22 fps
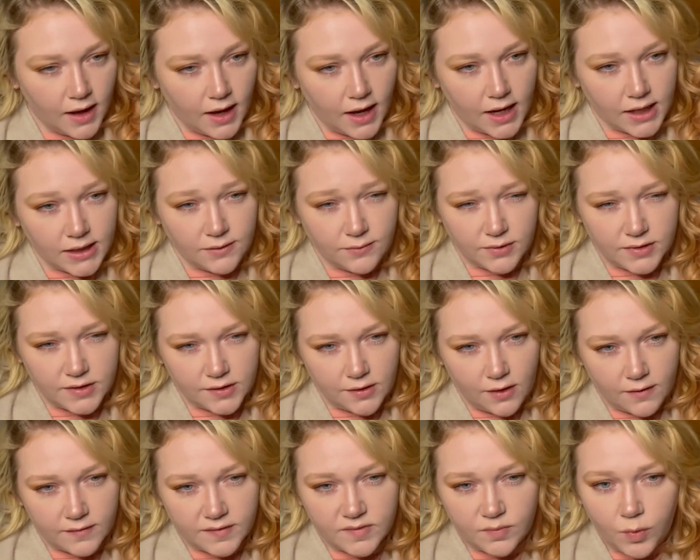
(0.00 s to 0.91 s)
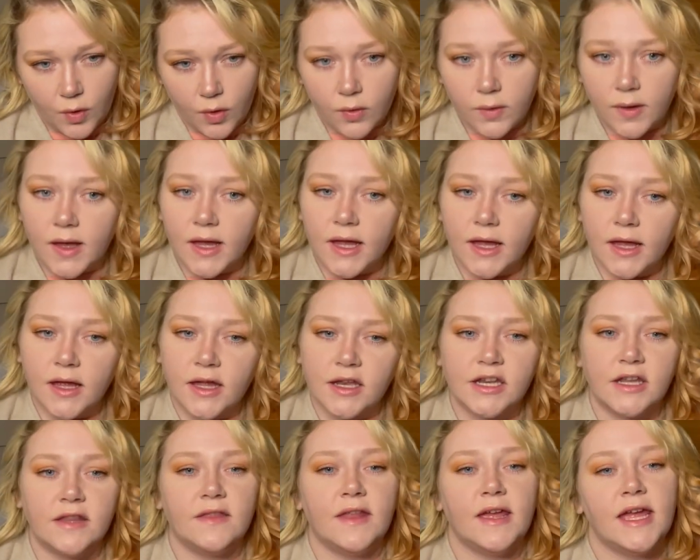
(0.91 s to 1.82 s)
and he was soft-spoken,
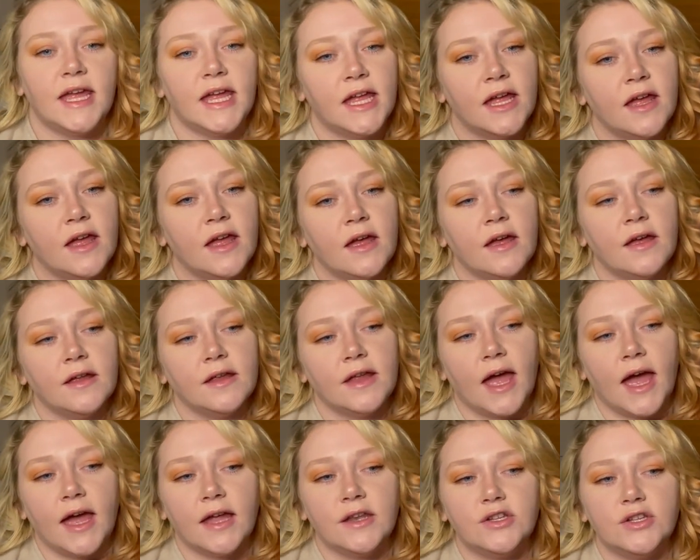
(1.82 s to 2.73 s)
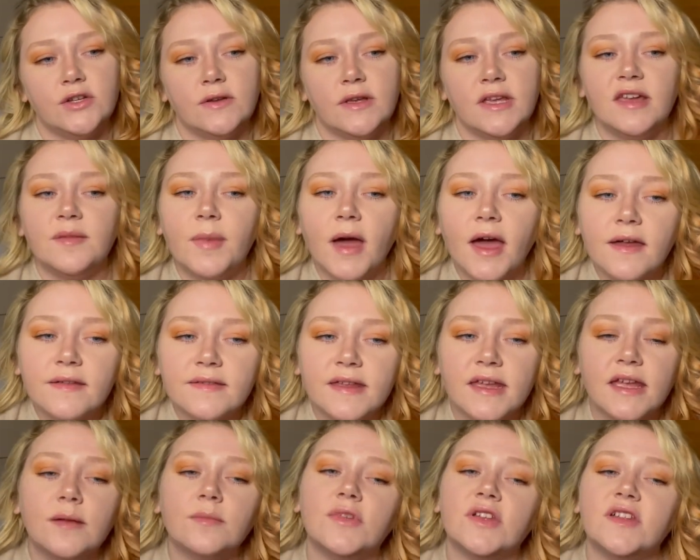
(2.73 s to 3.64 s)
and they had to keep
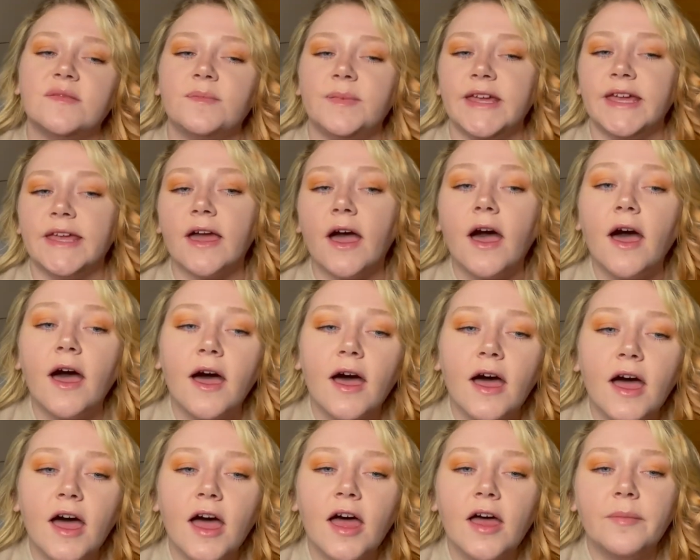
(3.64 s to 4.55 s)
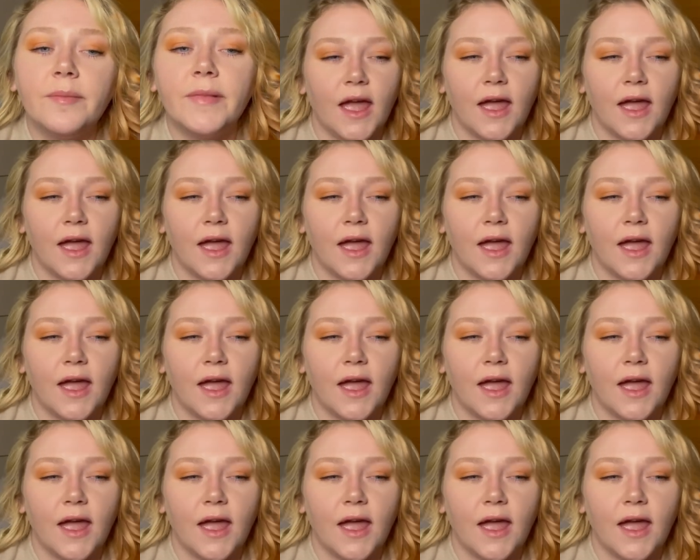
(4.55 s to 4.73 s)
asking him to speak up.